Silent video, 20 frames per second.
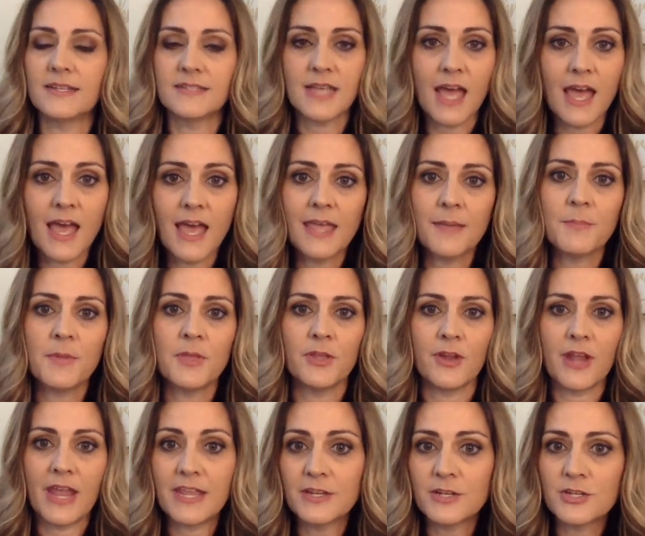time,
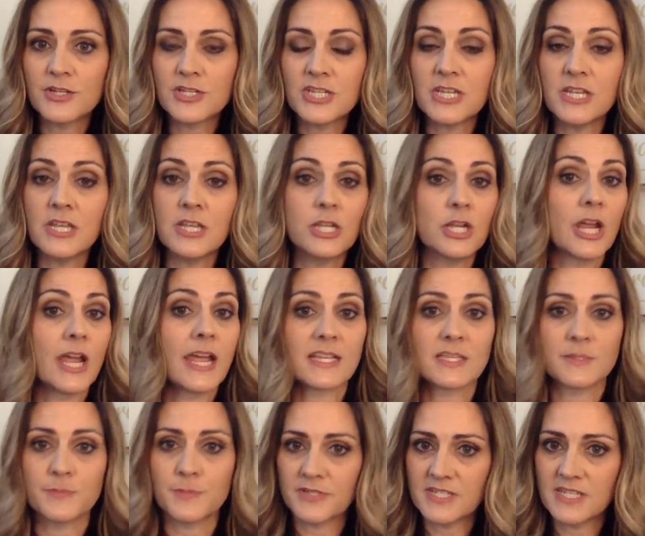your energy, your
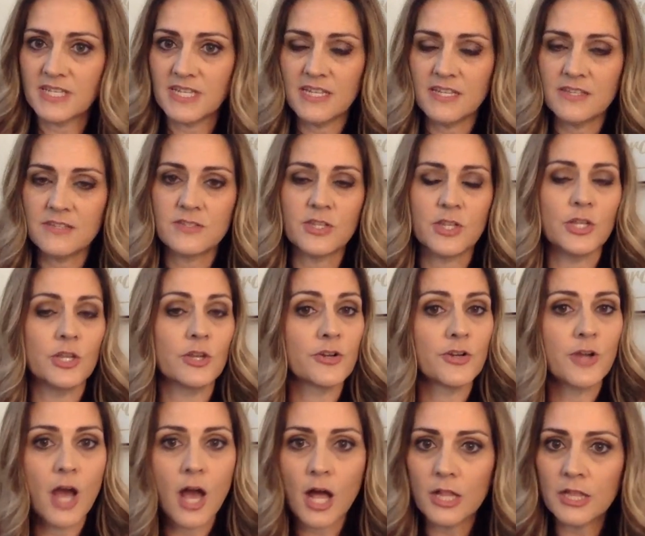expertise, your
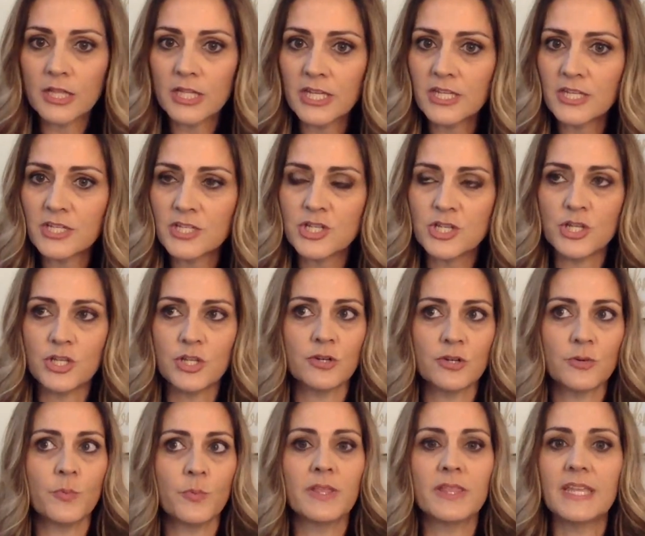knowledge, your
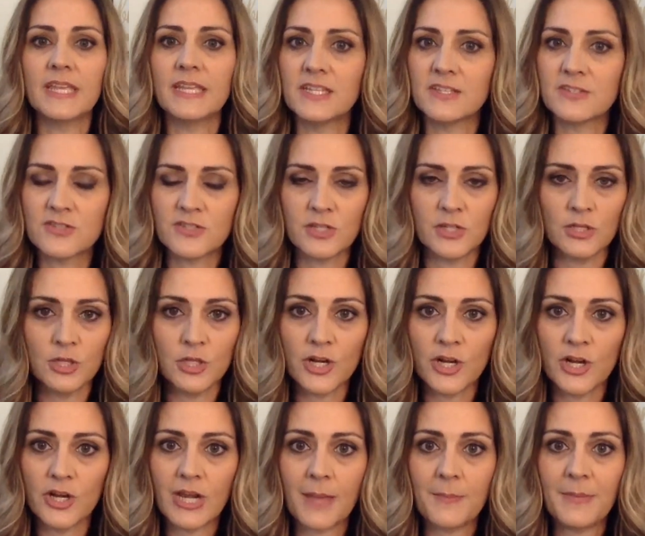willingness to
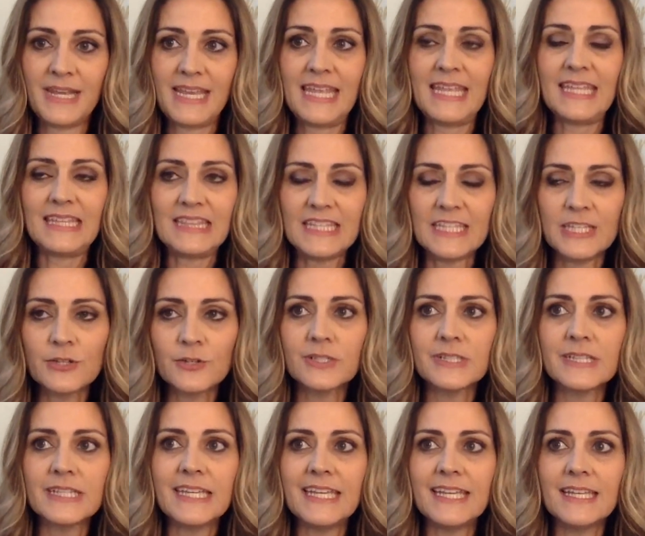learn. I mean, it
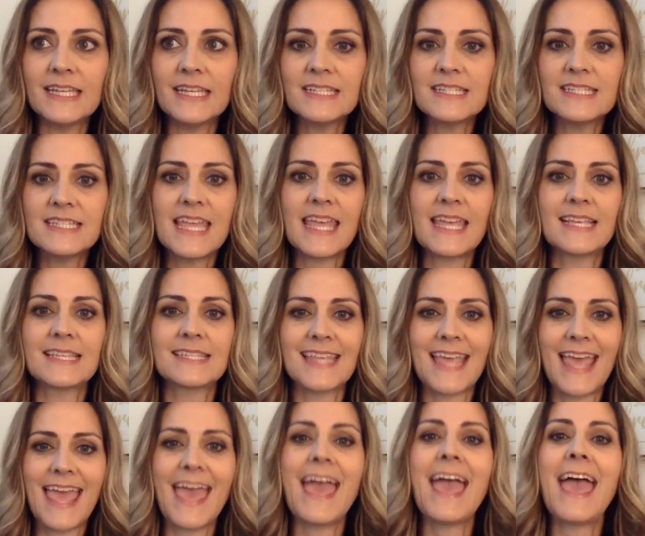literally takes
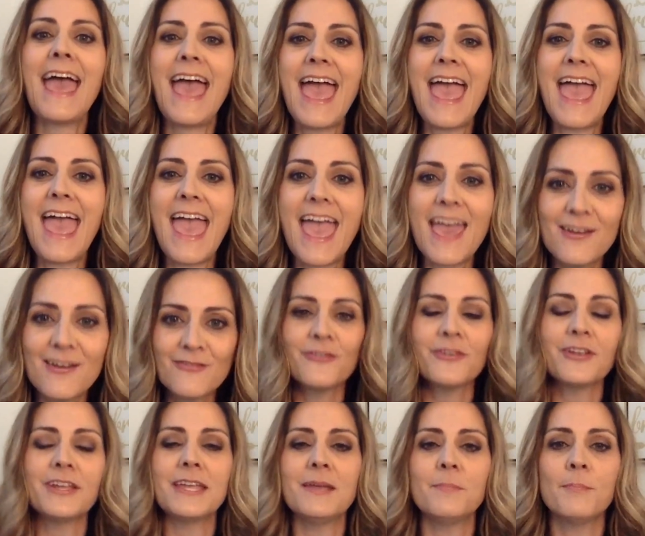
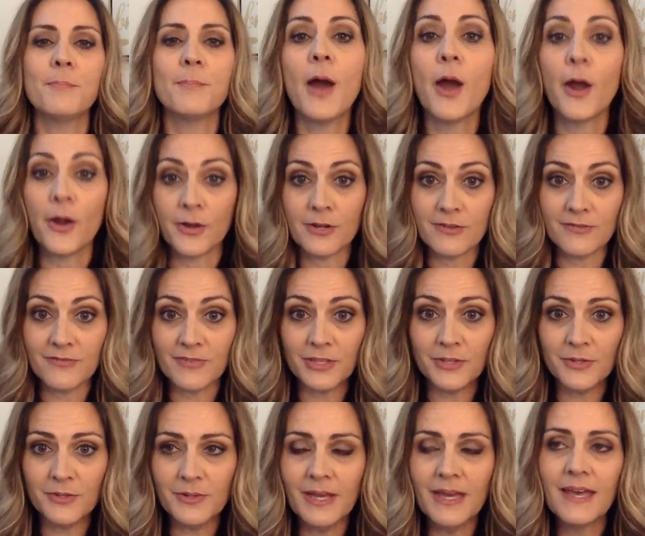every part of
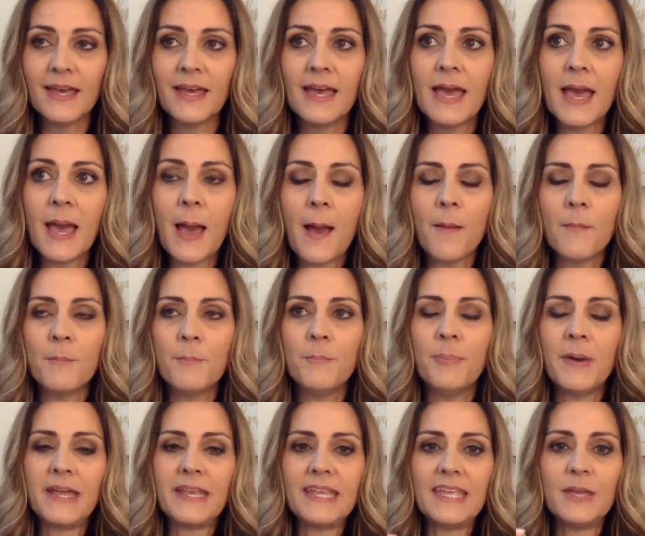you,
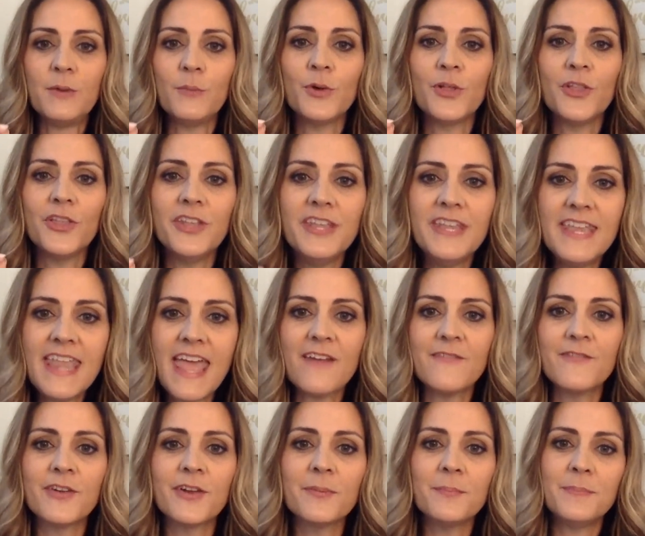but it will
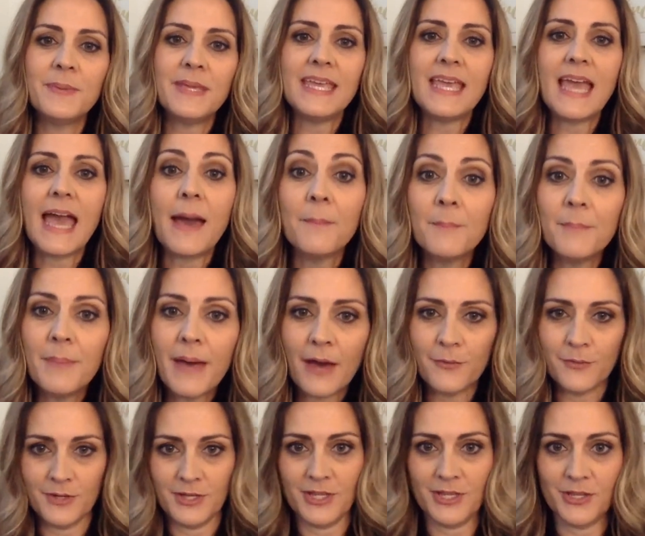never be
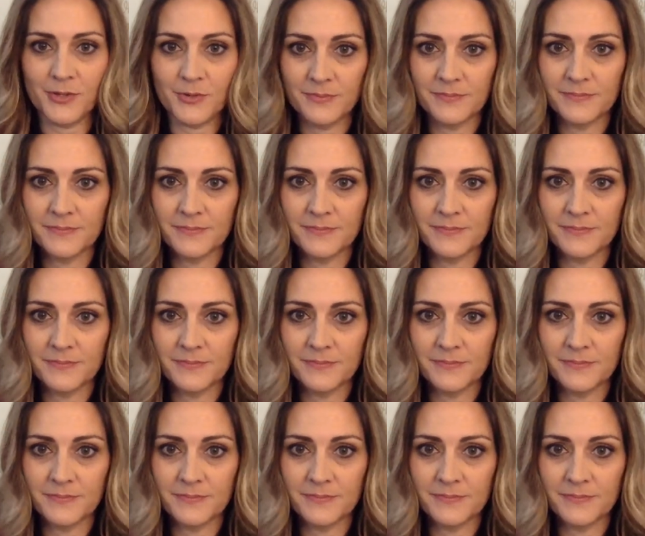about you.